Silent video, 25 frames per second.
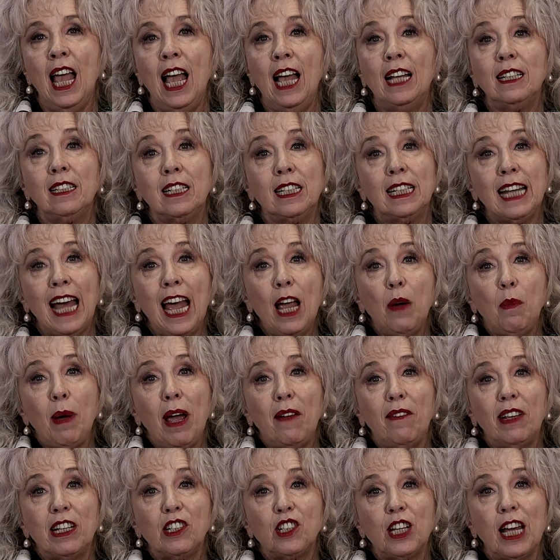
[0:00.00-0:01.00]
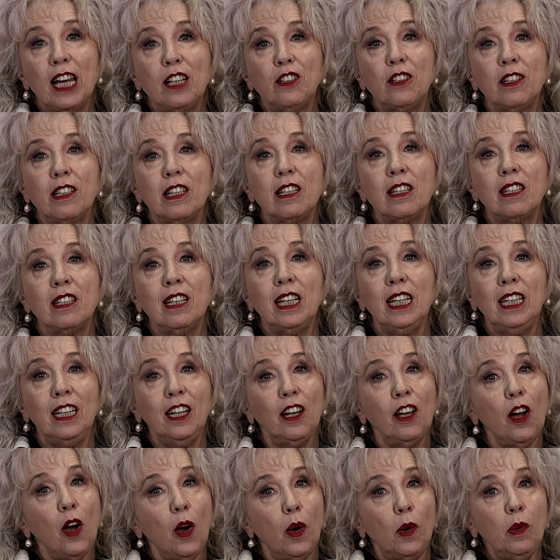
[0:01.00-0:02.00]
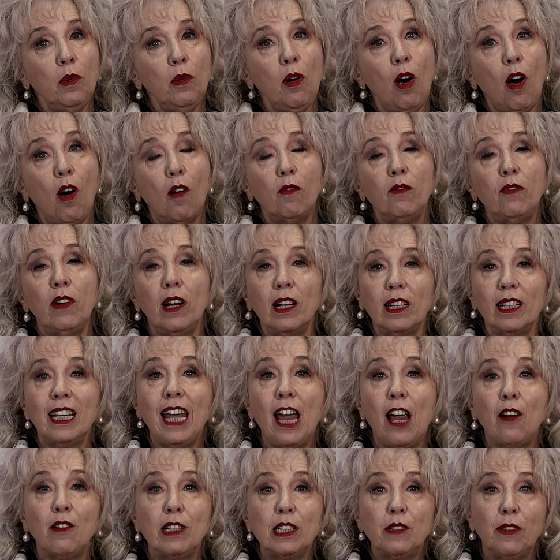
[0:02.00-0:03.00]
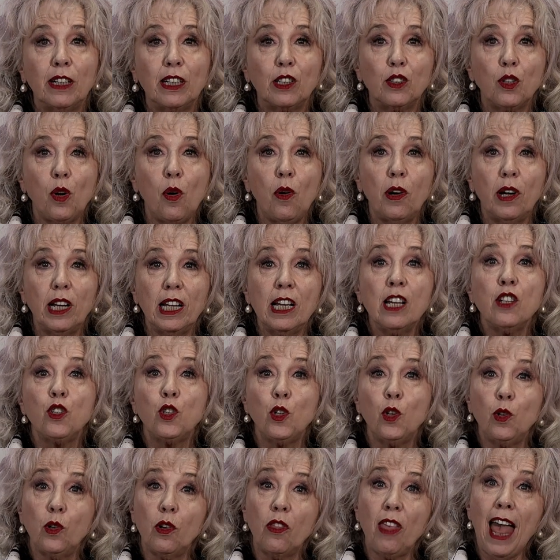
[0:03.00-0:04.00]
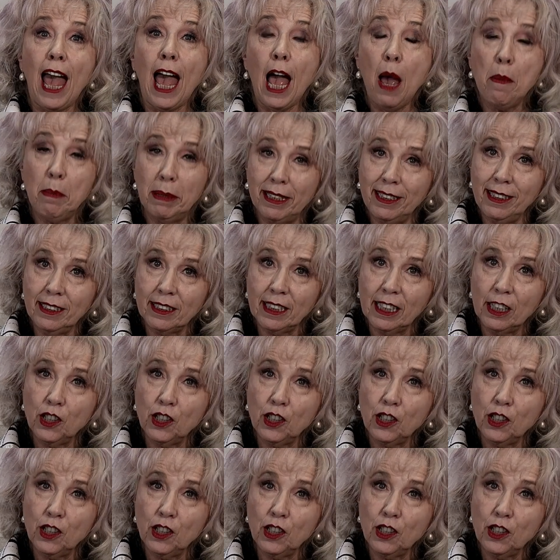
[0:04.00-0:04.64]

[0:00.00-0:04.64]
And today we're having a chat to the CEO of Carers Victoria, Judith Abbott,